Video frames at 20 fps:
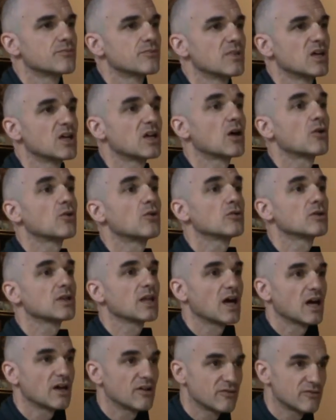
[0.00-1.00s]
in our own
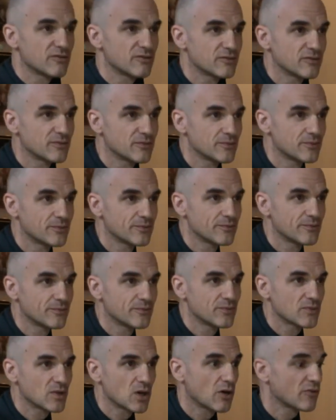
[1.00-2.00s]
life
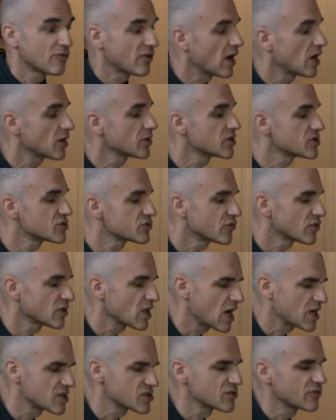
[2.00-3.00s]
of how this
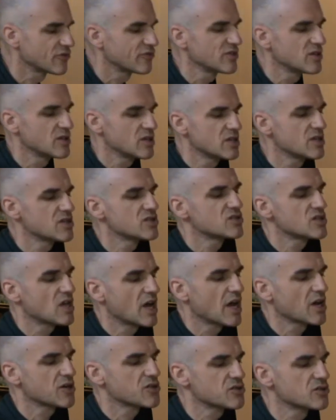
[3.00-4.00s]
philosophy is
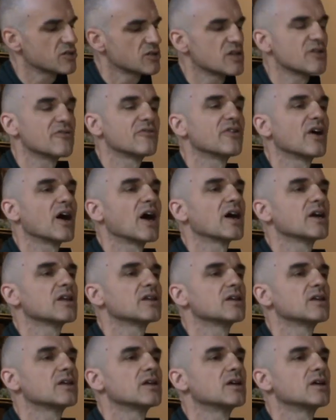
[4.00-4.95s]
actually a fact.